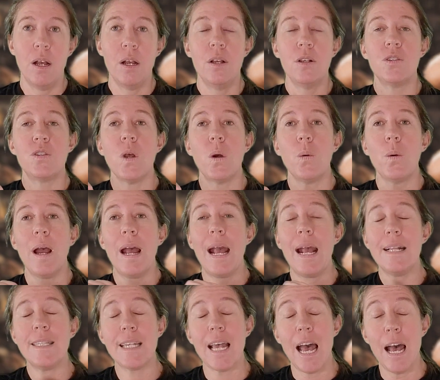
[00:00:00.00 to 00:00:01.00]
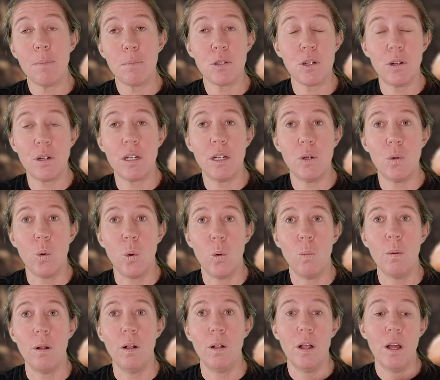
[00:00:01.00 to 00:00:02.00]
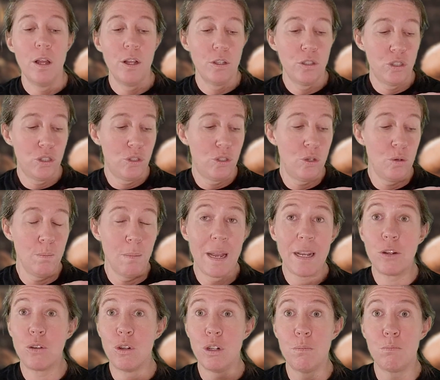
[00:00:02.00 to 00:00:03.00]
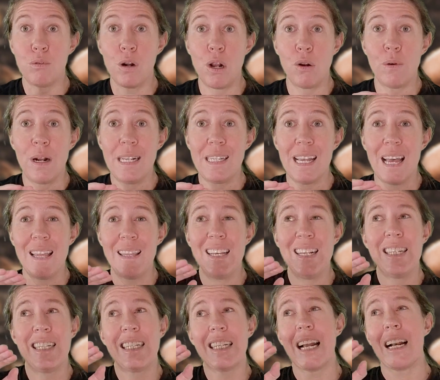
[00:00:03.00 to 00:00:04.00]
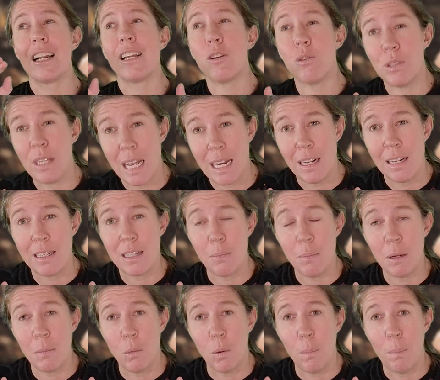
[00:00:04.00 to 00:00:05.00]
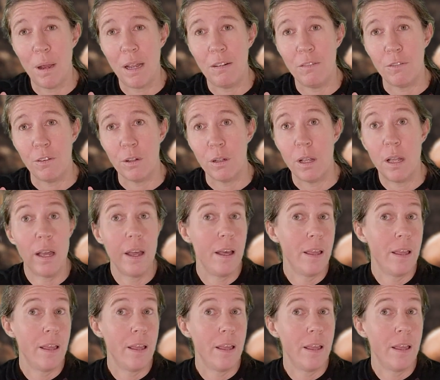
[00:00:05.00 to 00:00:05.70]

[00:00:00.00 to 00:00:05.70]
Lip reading: So it's absolutely normal to make good progress and then suddenly your tendon is a bit more painful.